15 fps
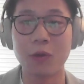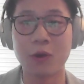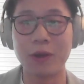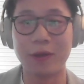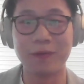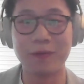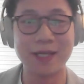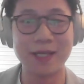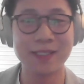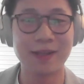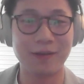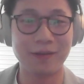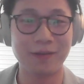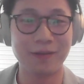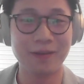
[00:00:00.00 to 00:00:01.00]
or
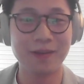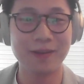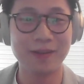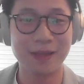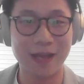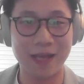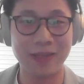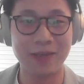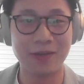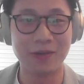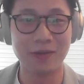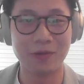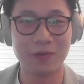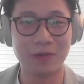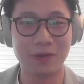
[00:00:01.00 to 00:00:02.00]
invest on the
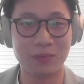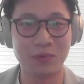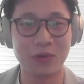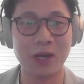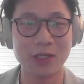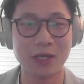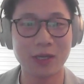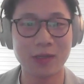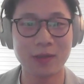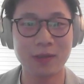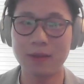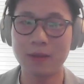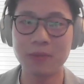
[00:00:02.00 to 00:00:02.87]
idea or the project.